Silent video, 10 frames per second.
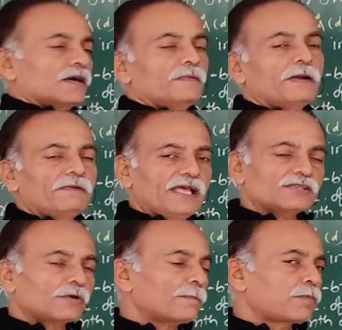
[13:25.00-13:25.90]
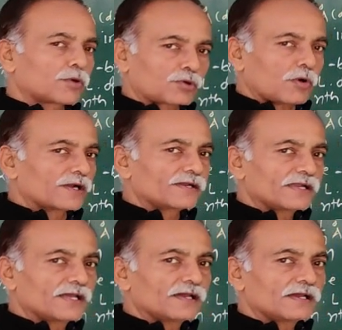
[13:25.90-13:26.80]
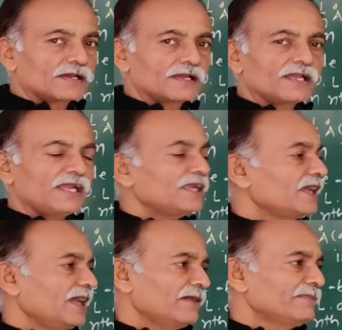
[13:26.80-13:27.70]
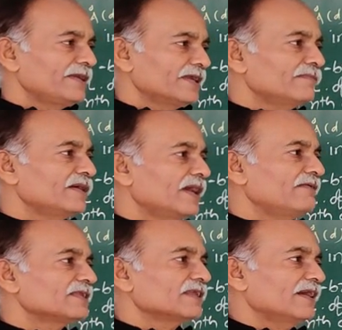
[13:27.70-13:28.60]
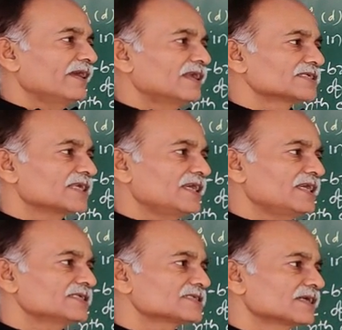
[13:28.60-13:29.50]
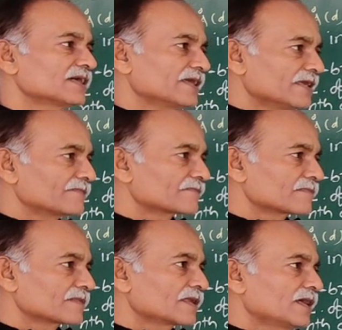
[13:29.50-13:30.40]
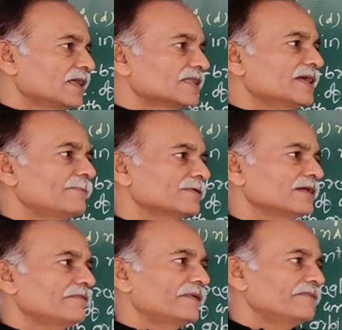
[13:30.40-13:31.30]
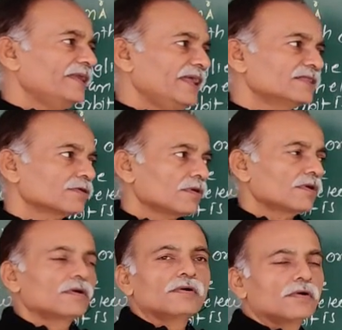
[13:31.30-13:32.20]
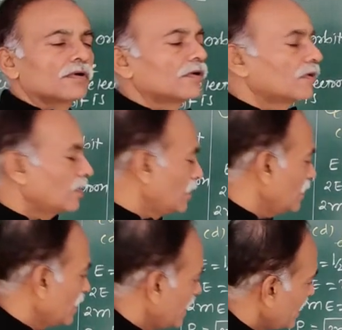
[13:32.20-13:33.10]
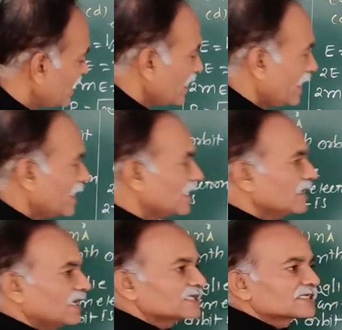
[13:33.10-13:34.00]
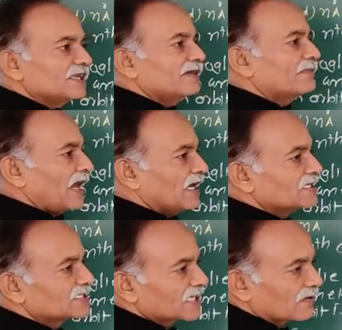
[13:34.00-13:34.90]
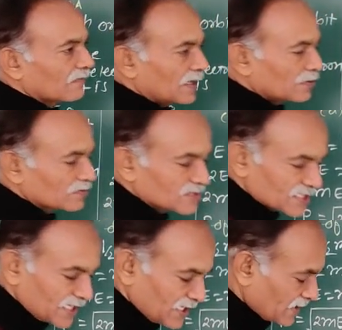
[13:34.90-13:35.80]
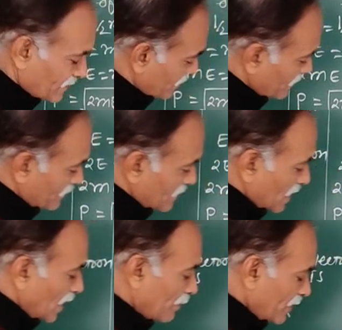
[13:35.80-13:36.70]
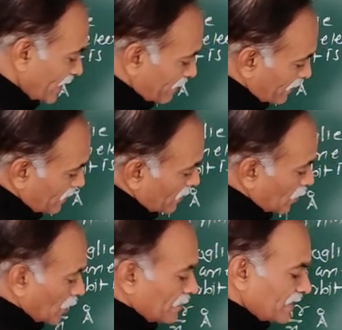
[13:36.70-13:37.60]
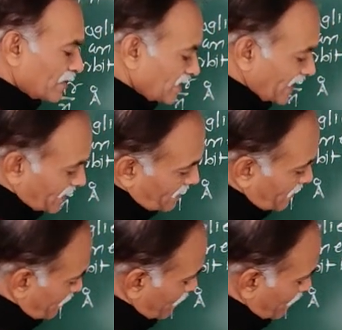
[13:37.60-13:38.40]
wavelength of photon in A medium having the energy is E? Therefore, the wavelength in A is lambda is equal to C upon F. Or we know that